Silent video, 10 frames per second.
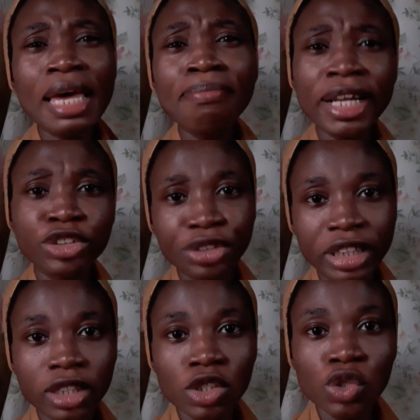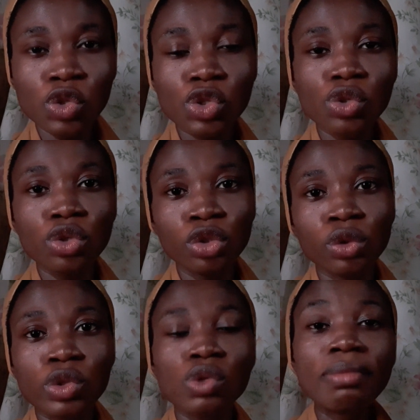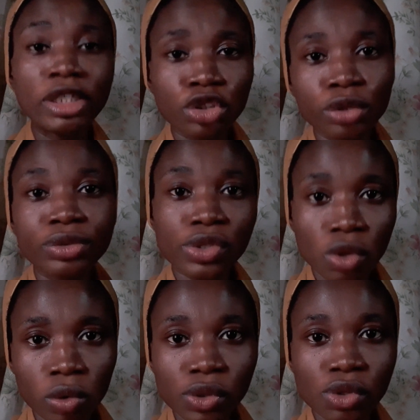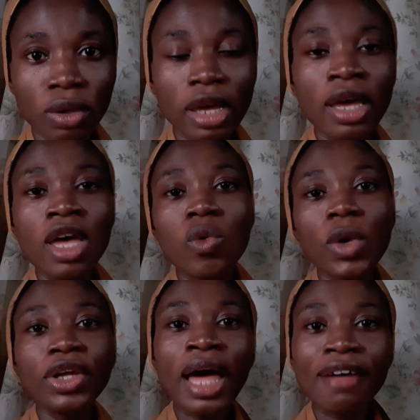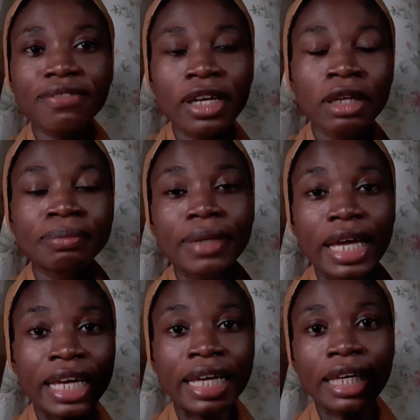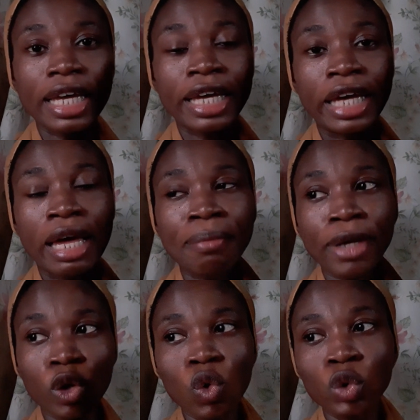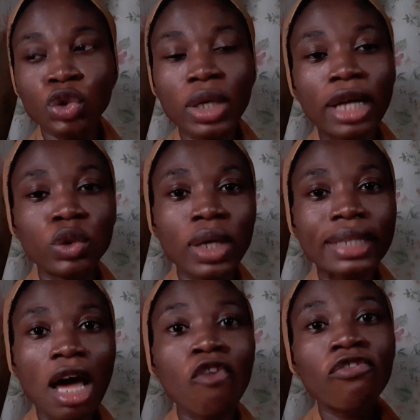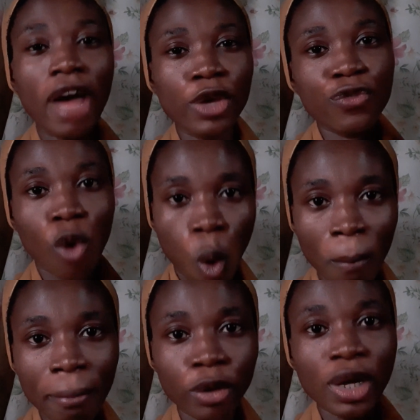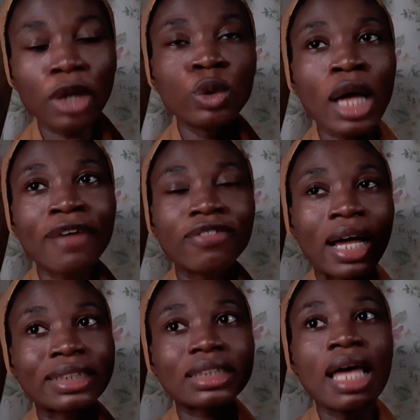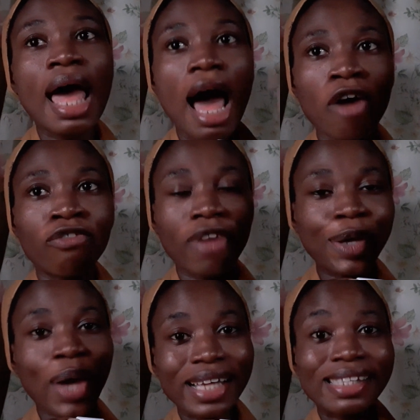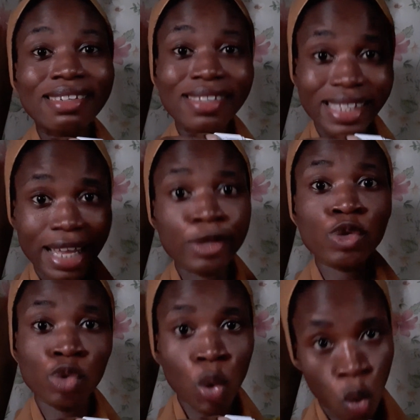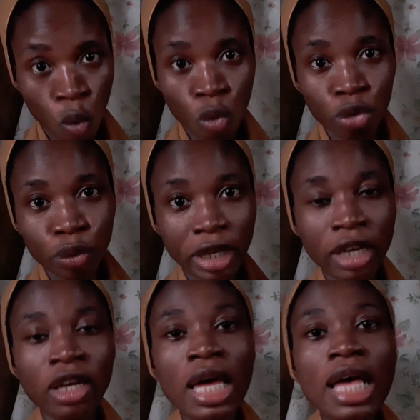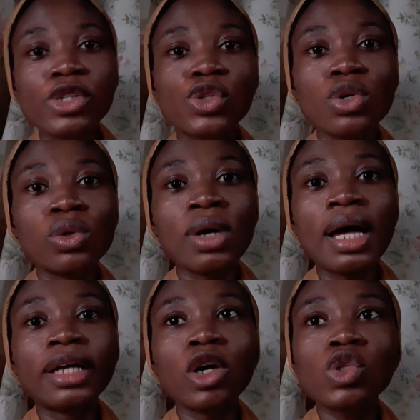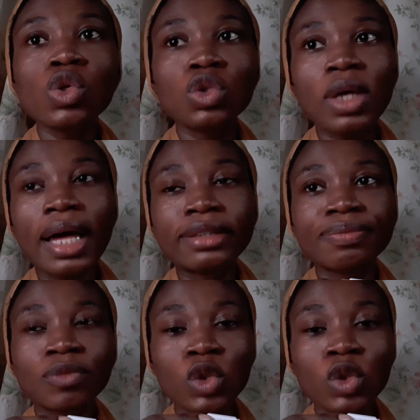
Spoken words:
metric to to measure results. Okay, when you have a goal, you can look at how far you've come, you can look at how far you are still set to go. Okay, so also you can